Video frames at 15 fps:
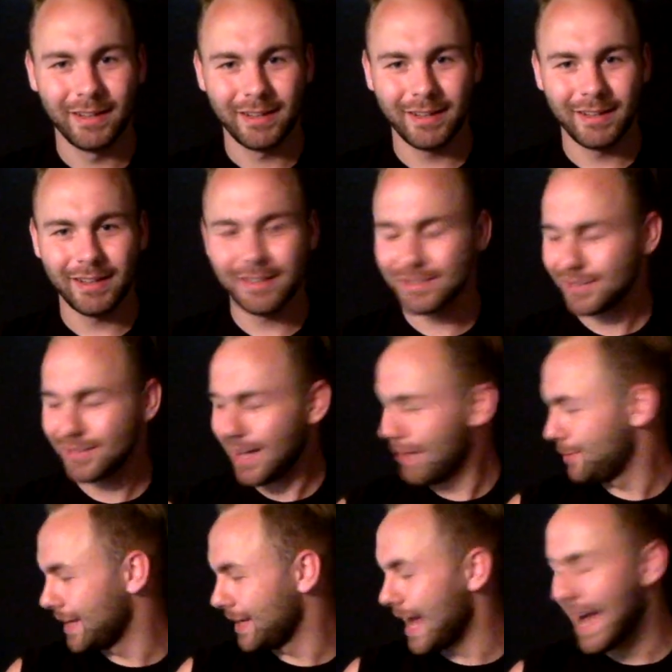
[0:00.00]
And so yeah, I've
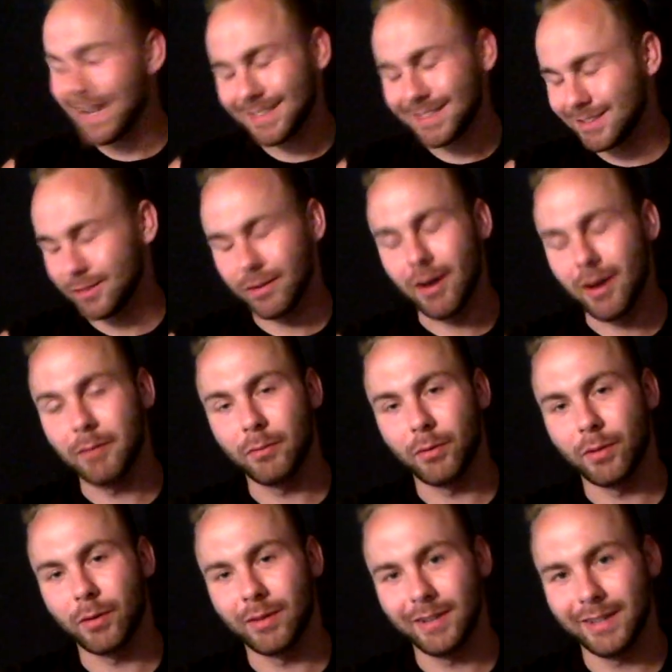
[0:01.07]
been acting a lot
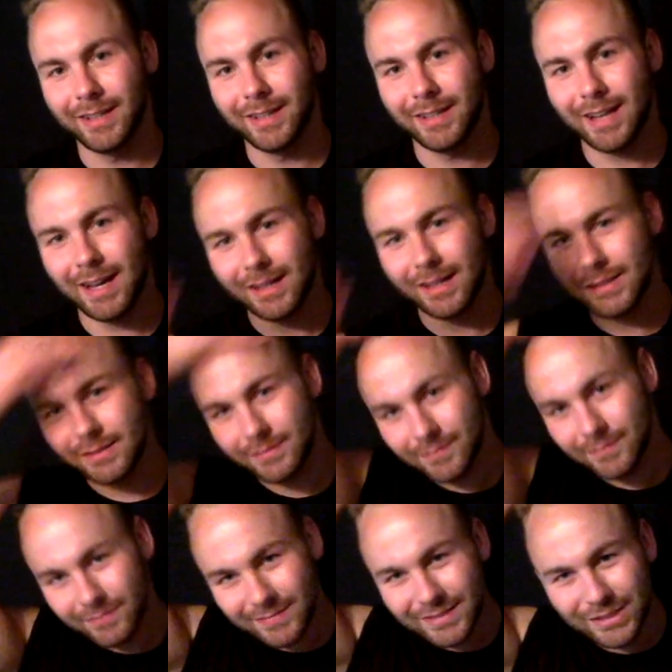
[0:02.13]
more and I
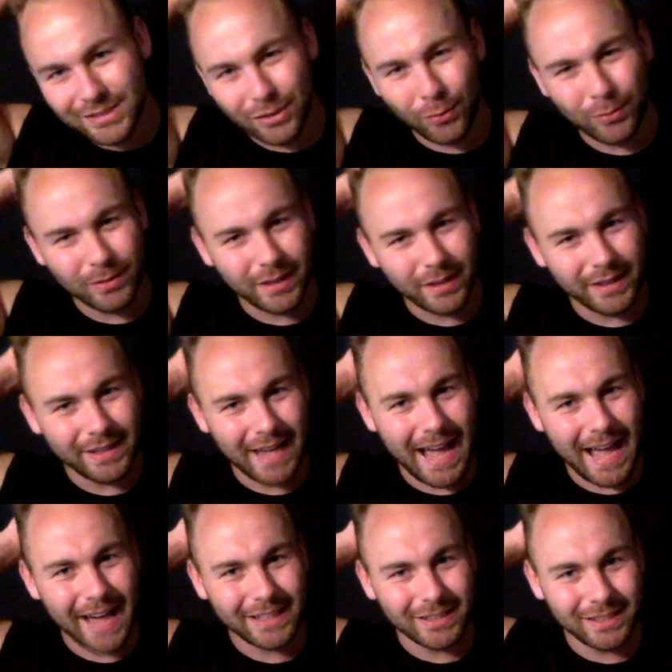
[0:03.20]
don't like
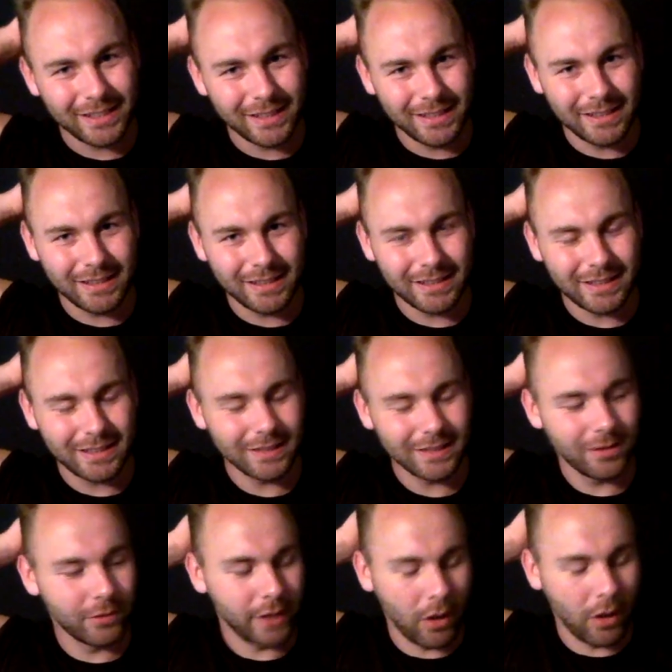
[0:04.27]
acting.
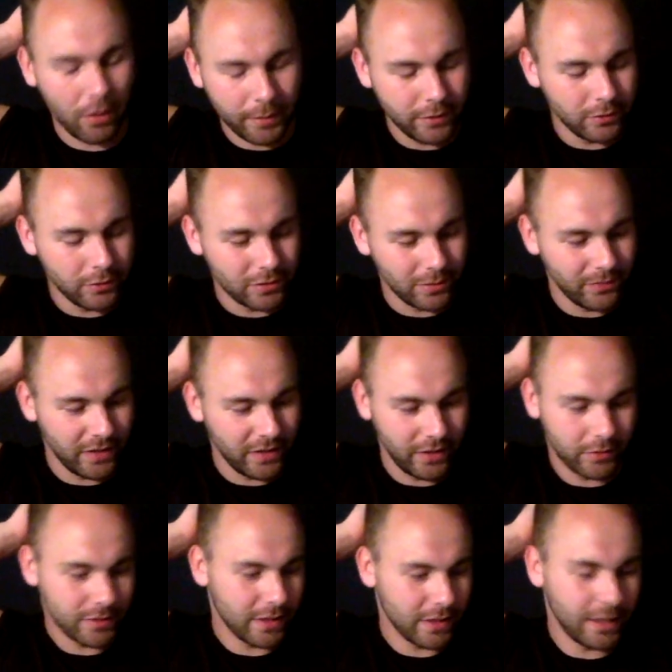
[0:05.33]
Okay, all my YouTube
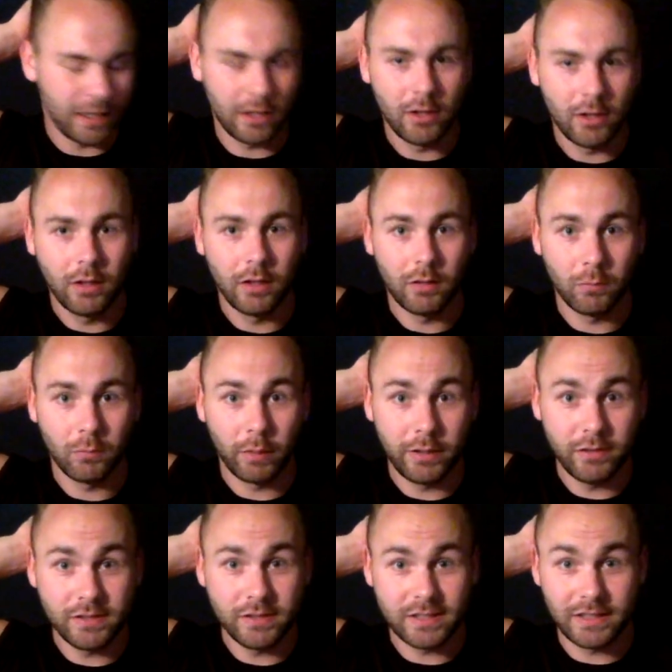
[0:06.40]
videos, again, what
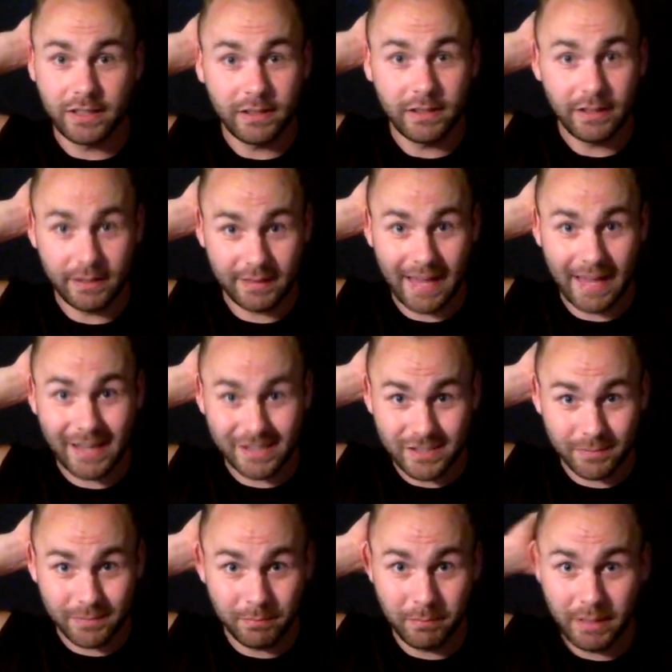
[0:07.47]
you see,
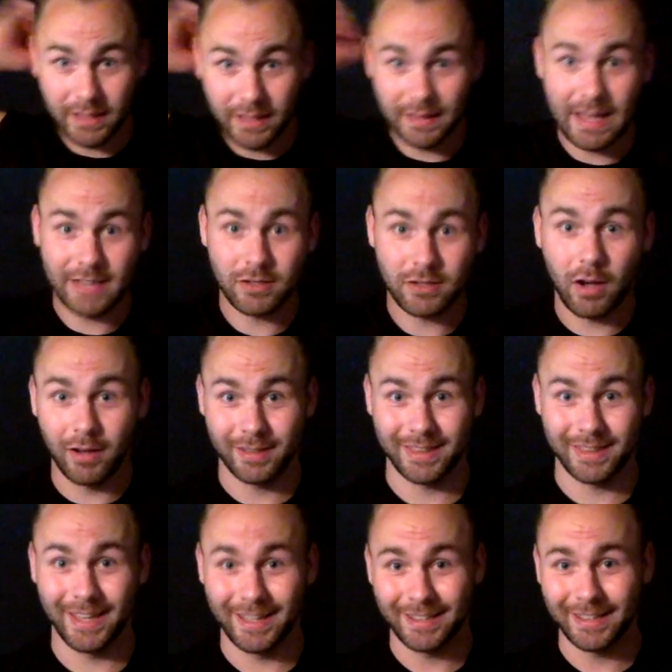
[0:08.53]
that's me. That's
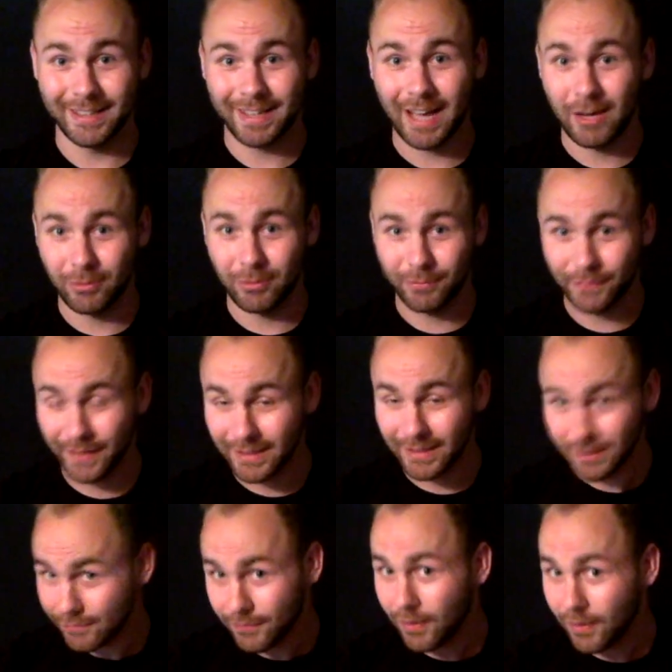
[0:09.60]
authentic. I don't fake
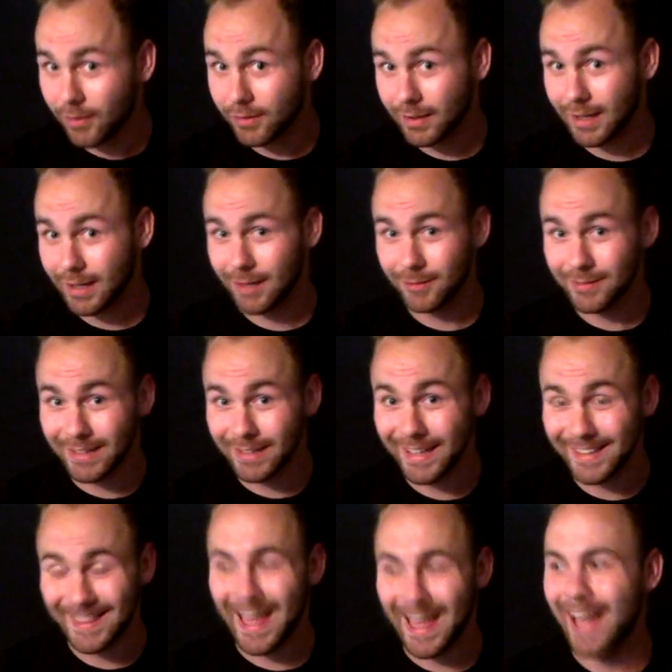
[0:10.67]
the funk. I don't
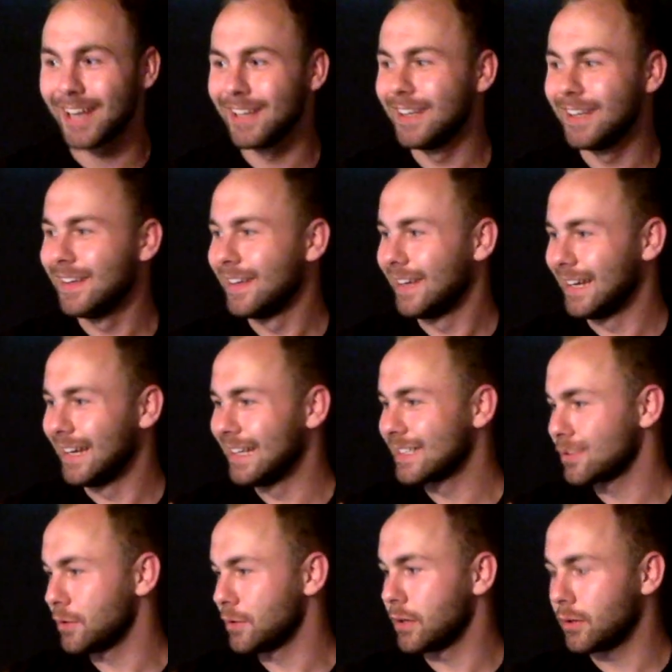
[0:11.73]
like that. And
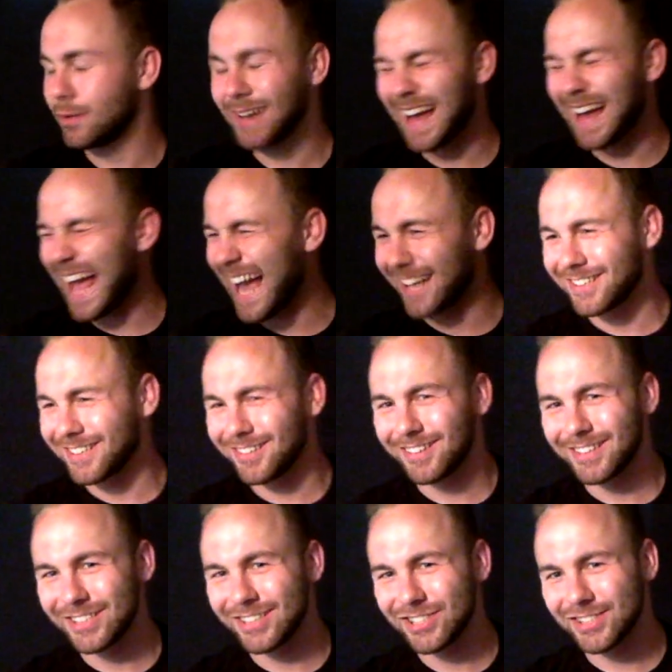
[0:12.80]
so I go to acting
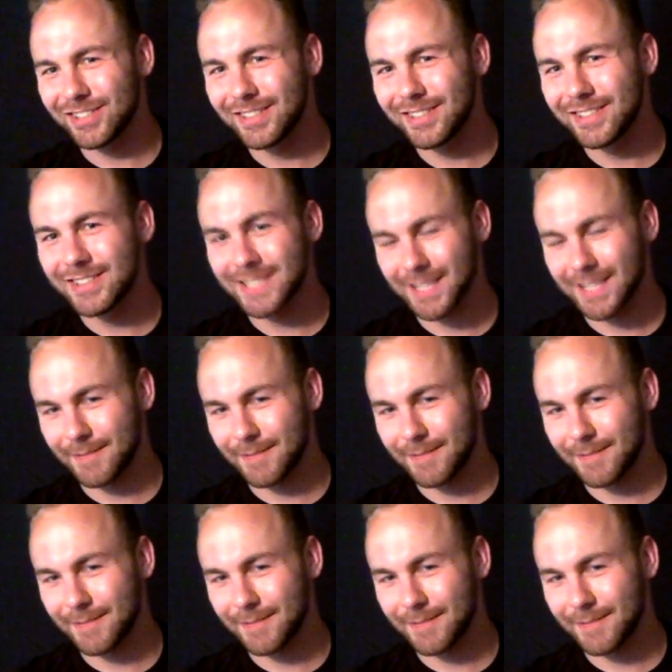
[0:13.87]
auditions.